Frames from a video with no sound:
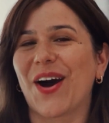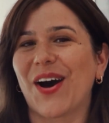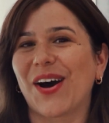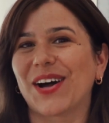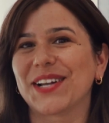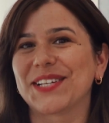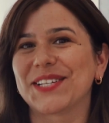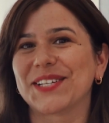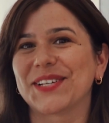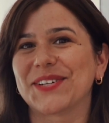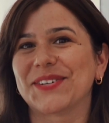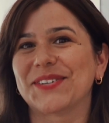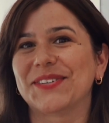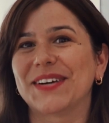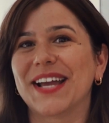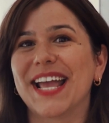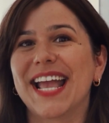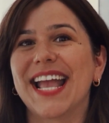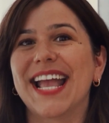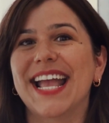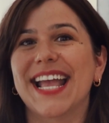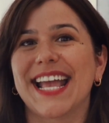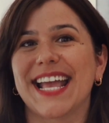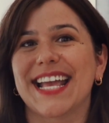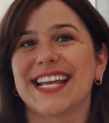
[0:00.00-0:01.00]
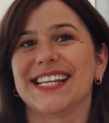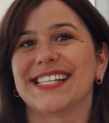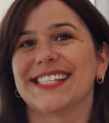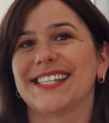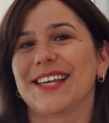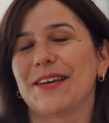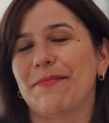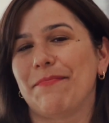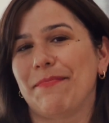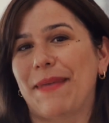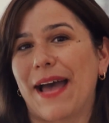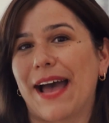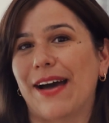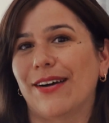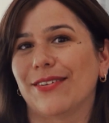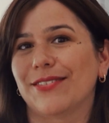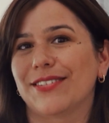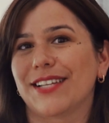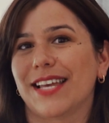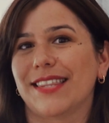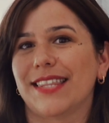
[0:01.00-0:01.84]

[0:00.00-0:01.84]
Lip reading: article is about,